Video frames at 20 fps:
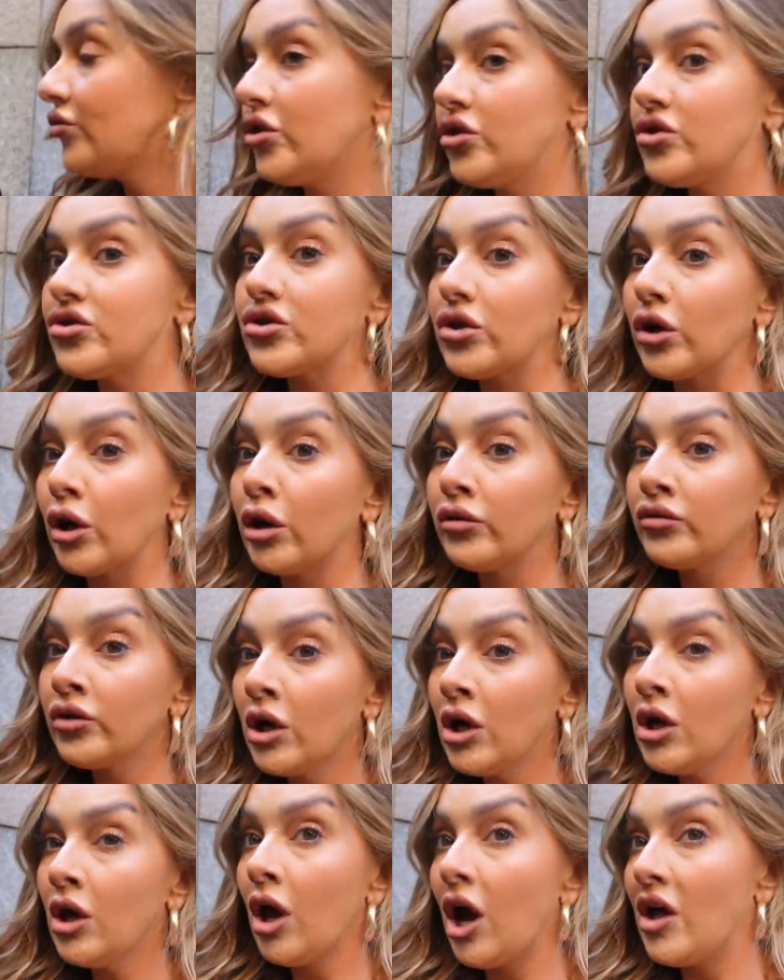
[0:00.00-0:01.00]
food and stuff
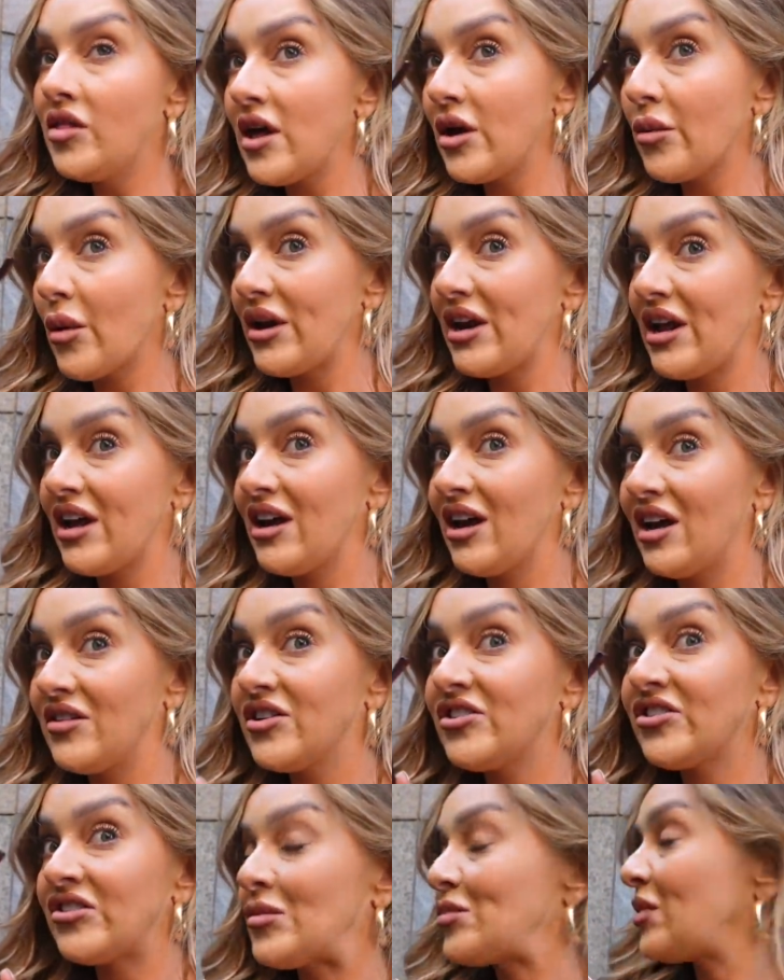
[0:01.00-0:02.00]
and they went here,
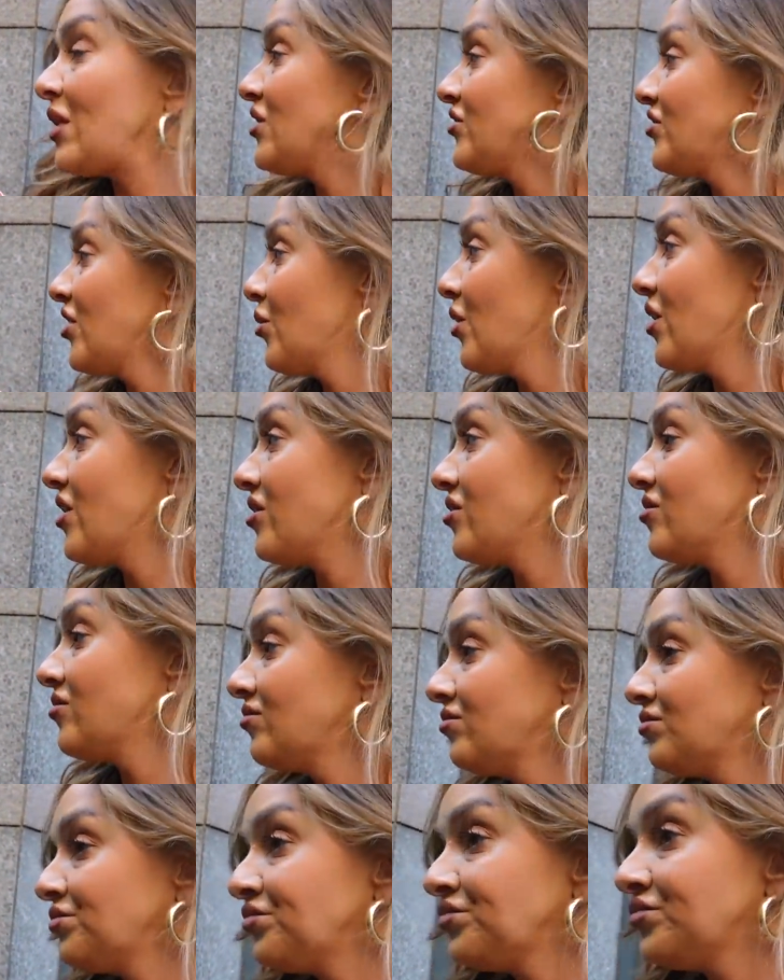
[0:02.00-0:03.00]
this is the place they went.
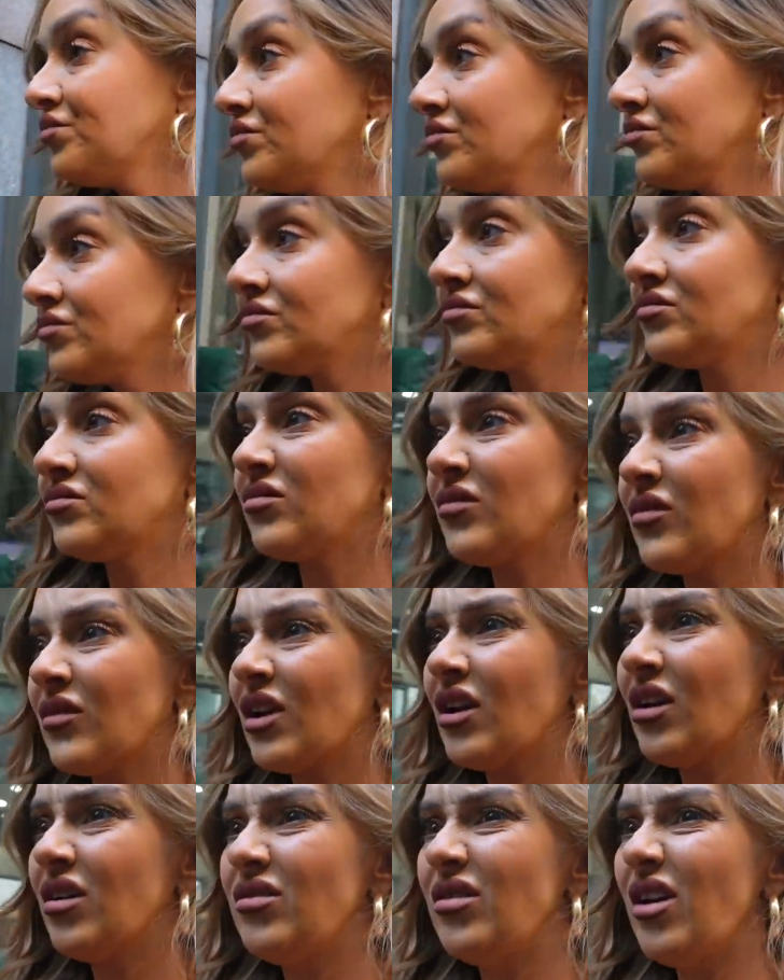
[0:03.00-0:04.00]

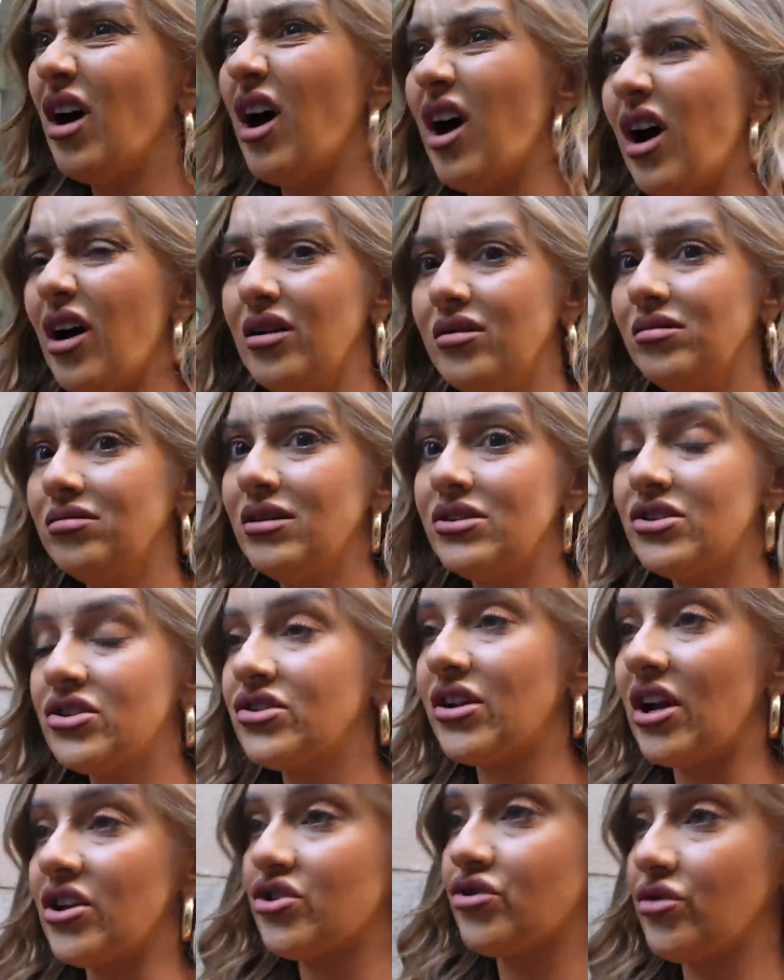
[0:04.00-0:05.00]
No, it's
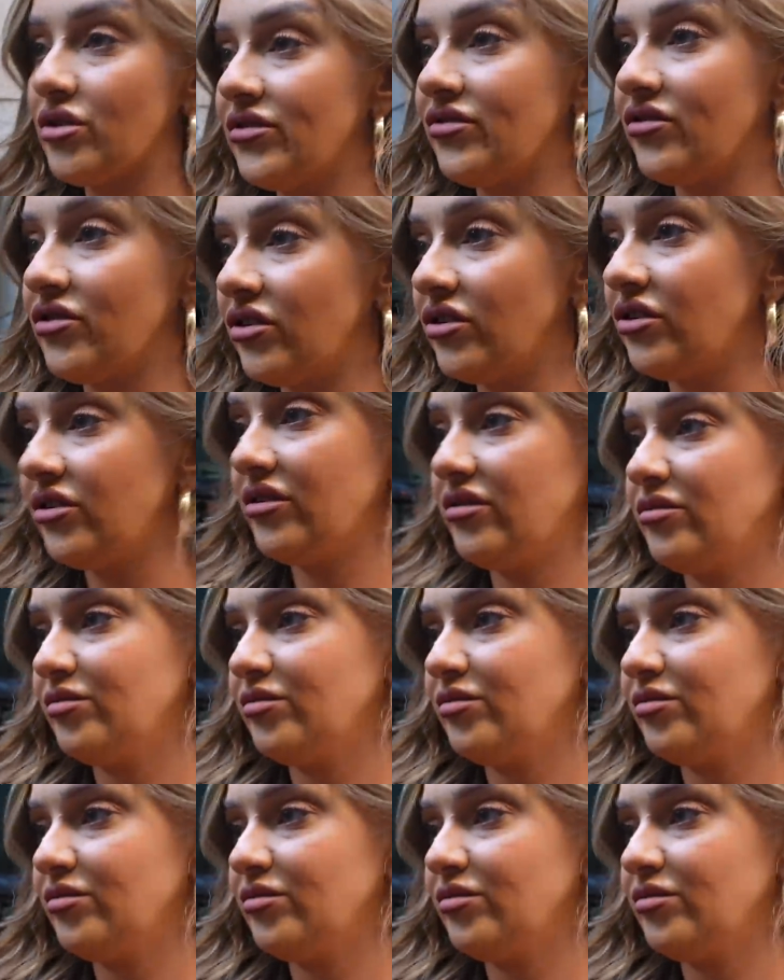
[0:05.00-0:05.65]
just like street food.